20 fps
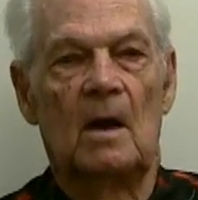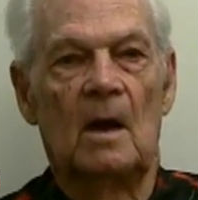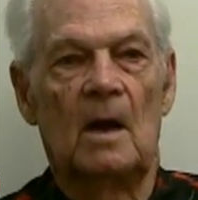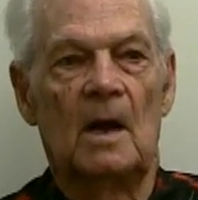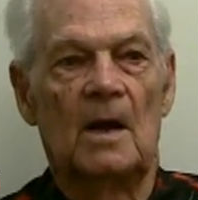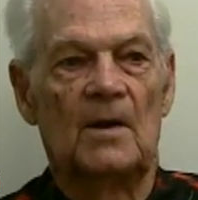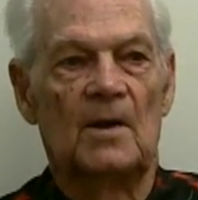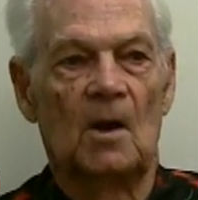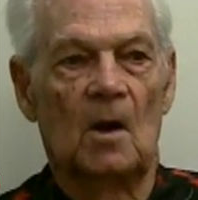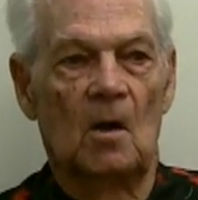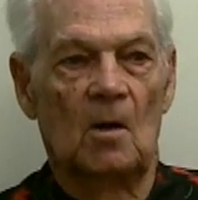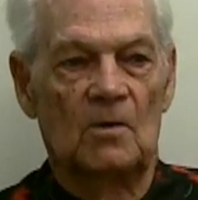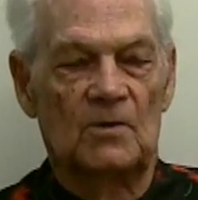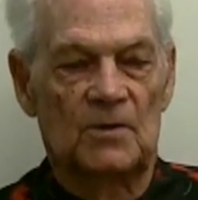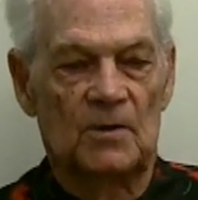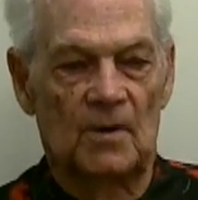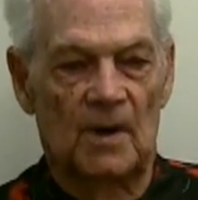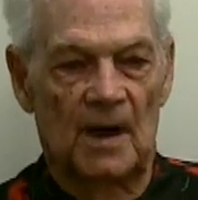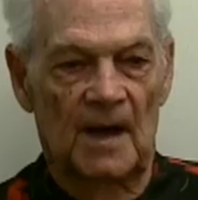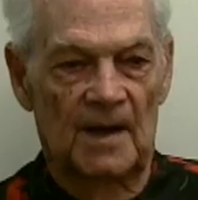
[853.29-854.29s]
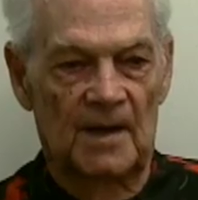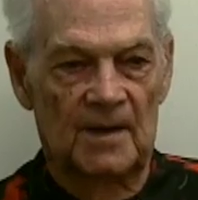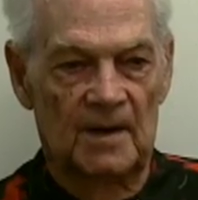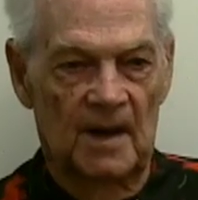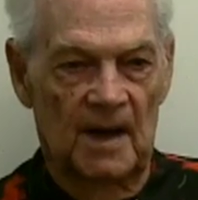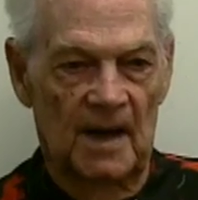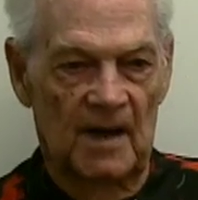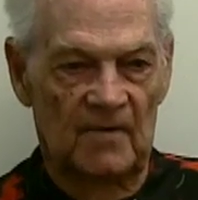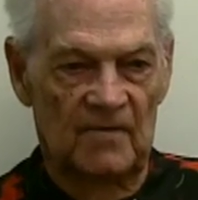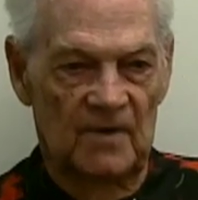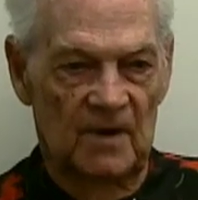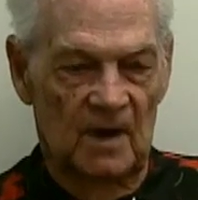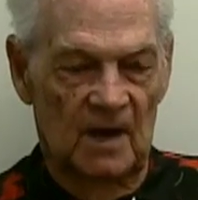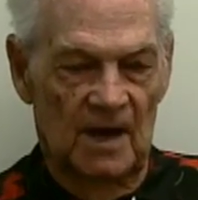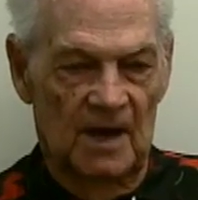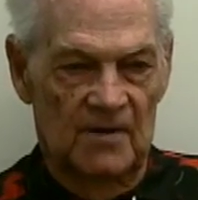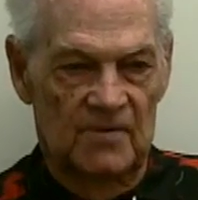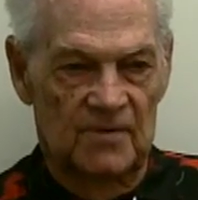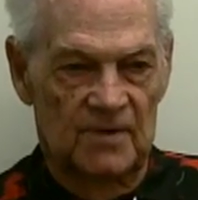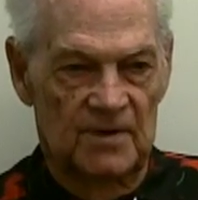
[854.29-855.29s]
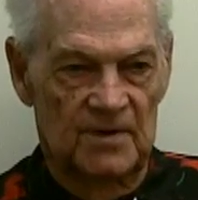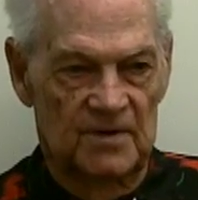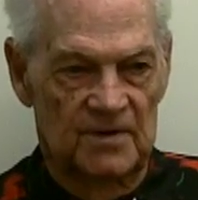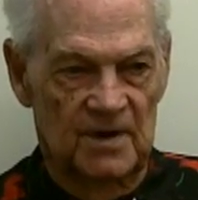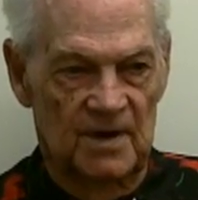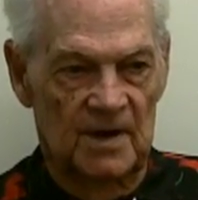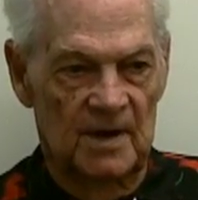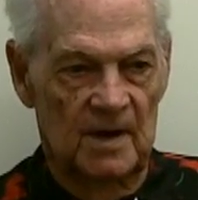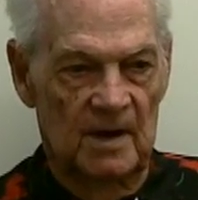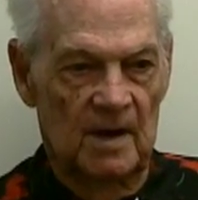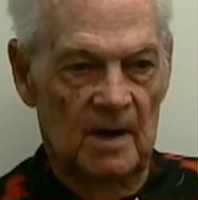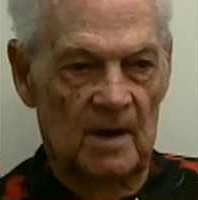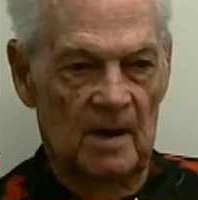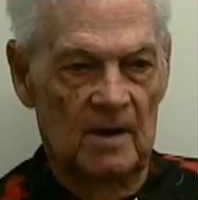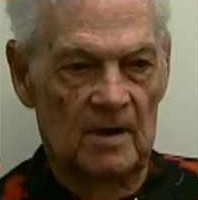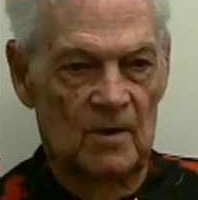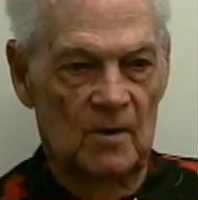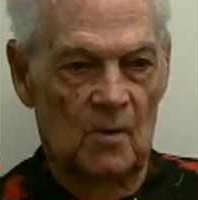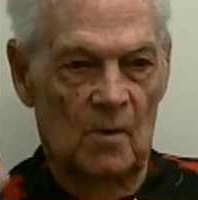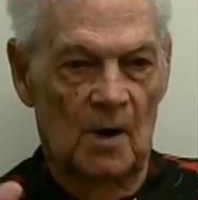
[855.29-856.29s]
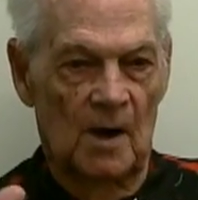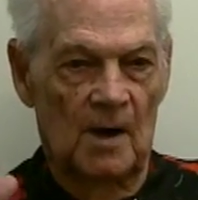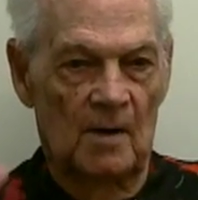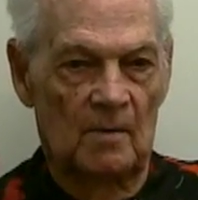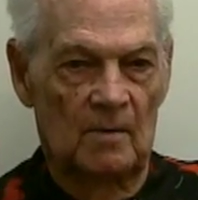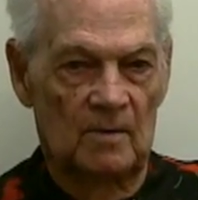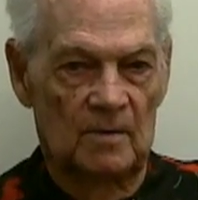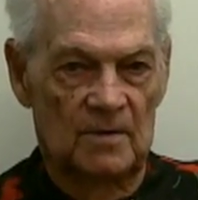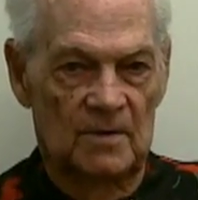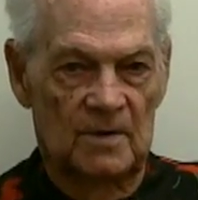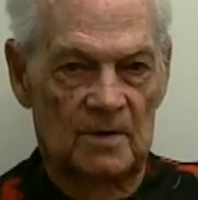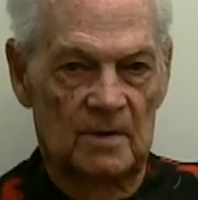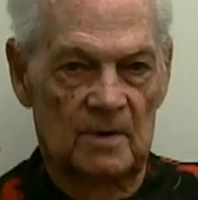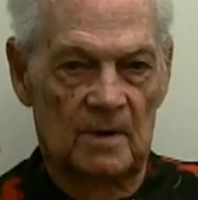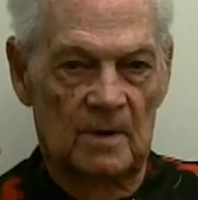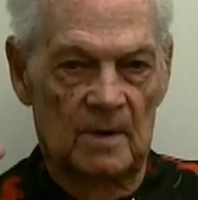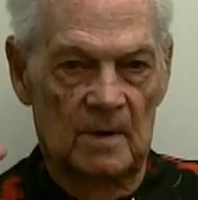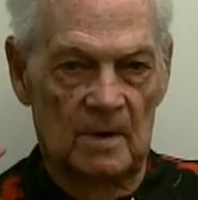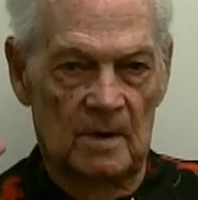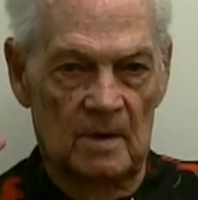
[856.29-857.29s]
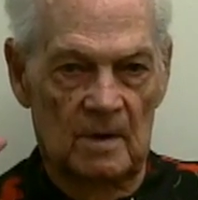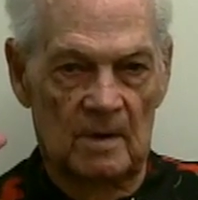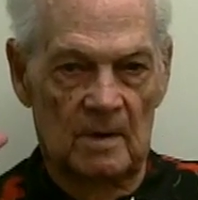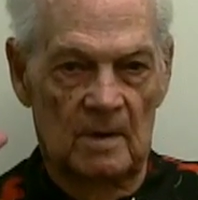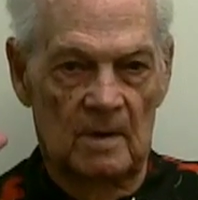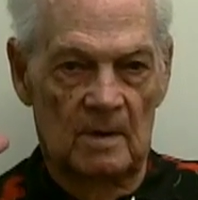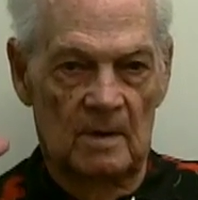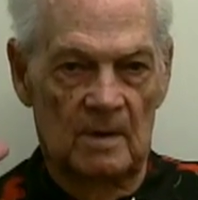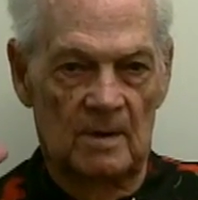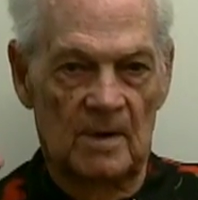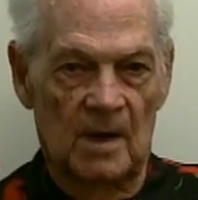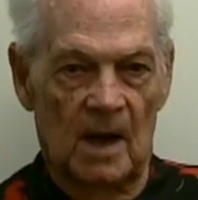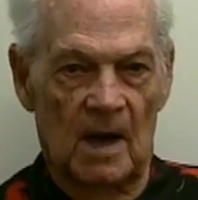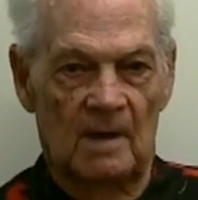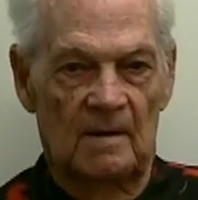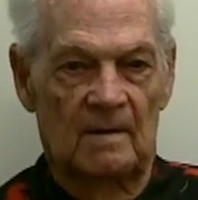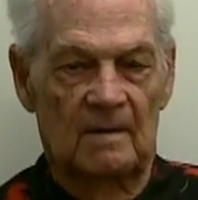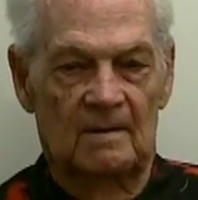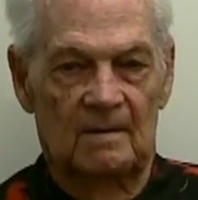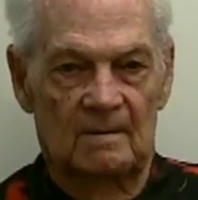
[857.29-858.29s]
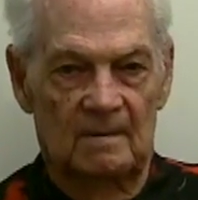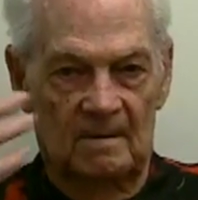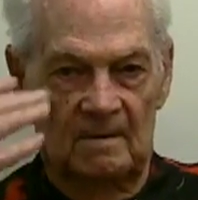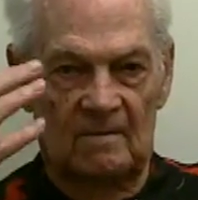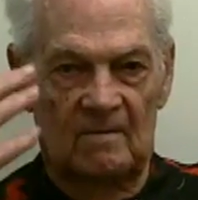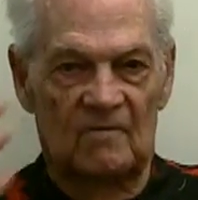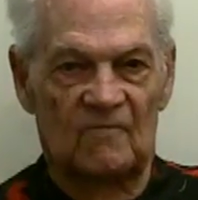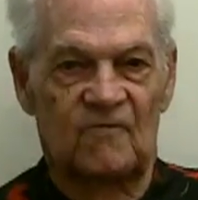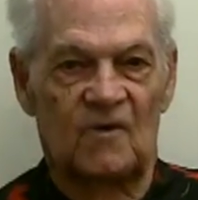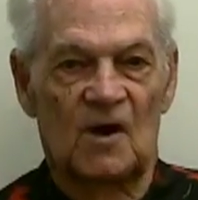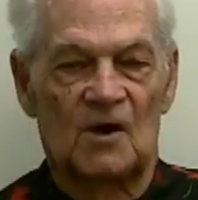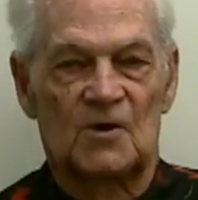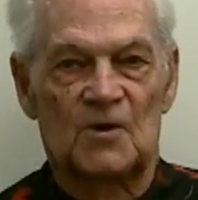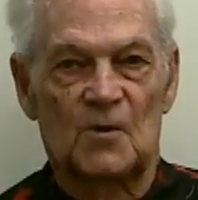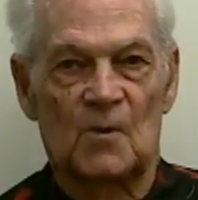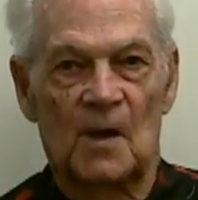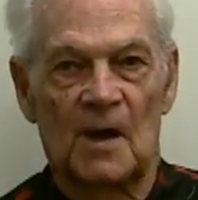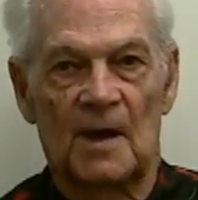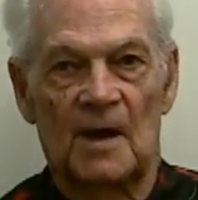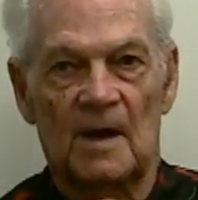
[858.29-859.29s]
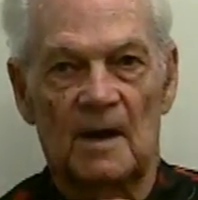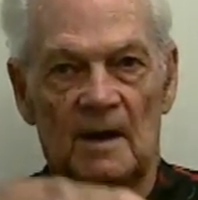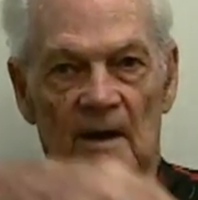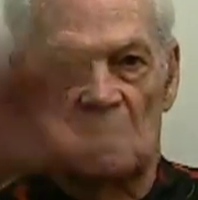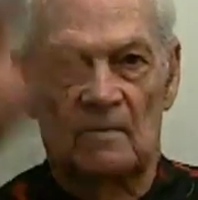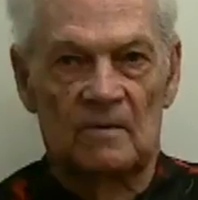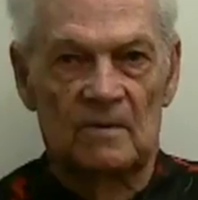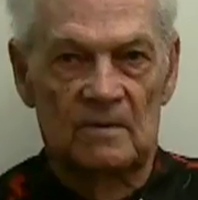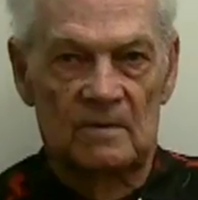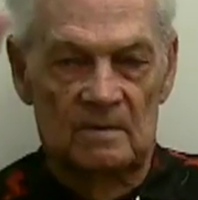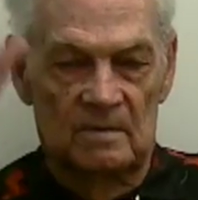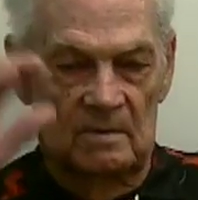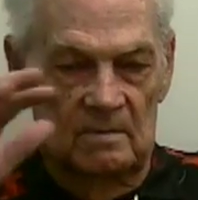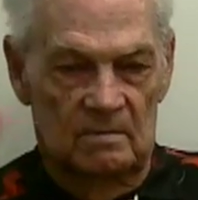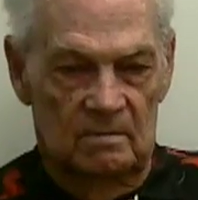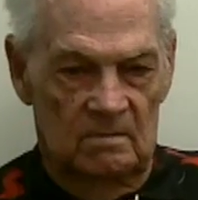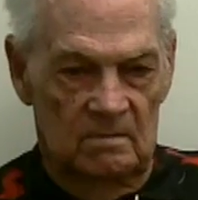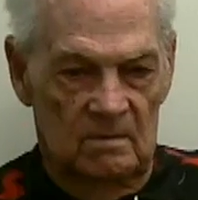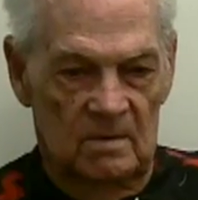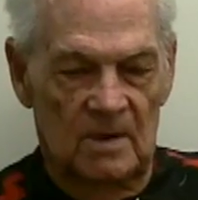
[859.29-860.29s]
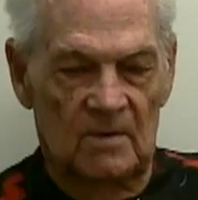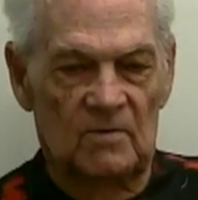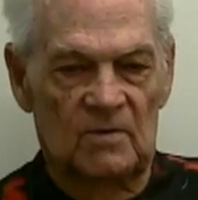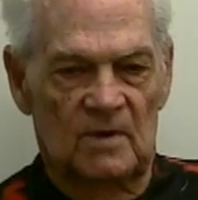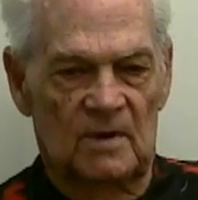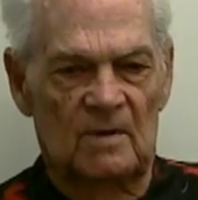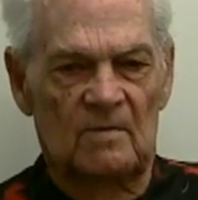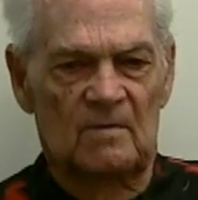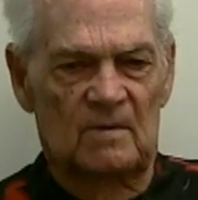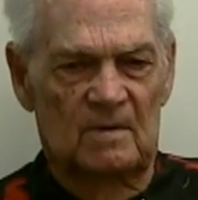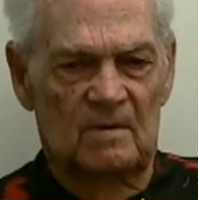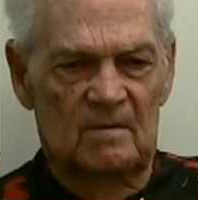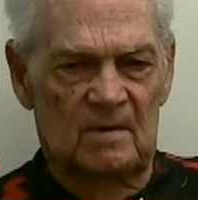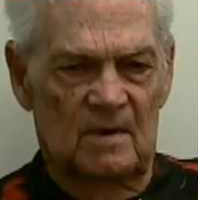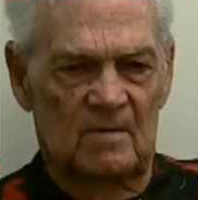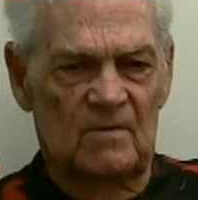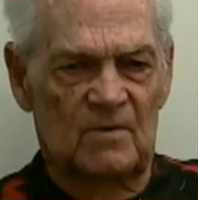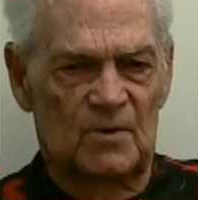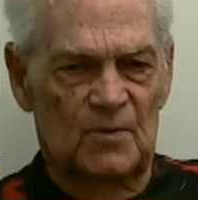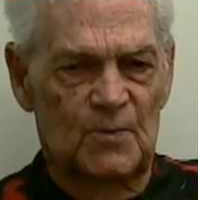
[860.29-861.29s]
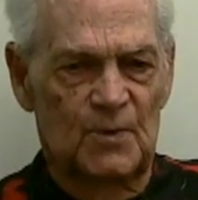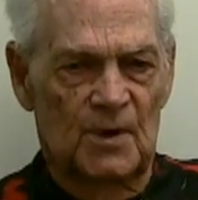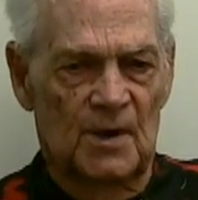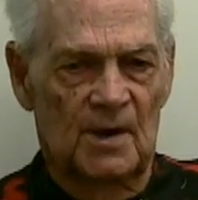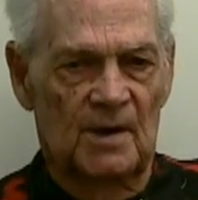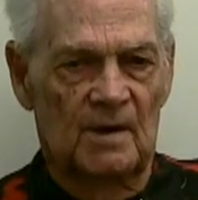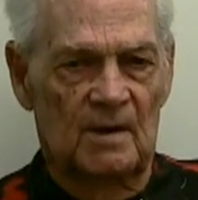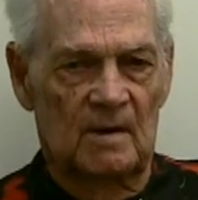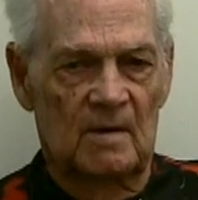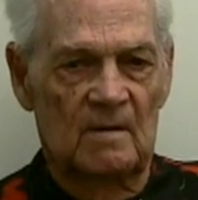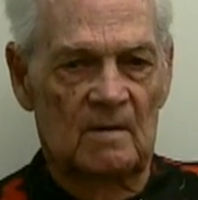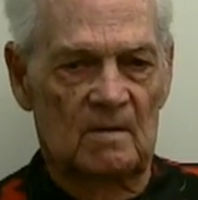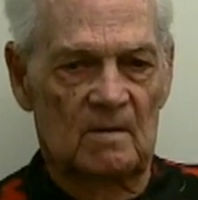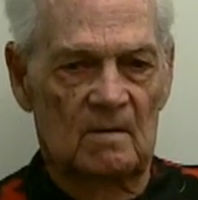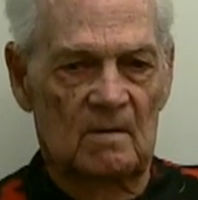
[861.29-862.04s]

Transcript: And you also had to have your electricity to where it was not fluctuating. It was pretty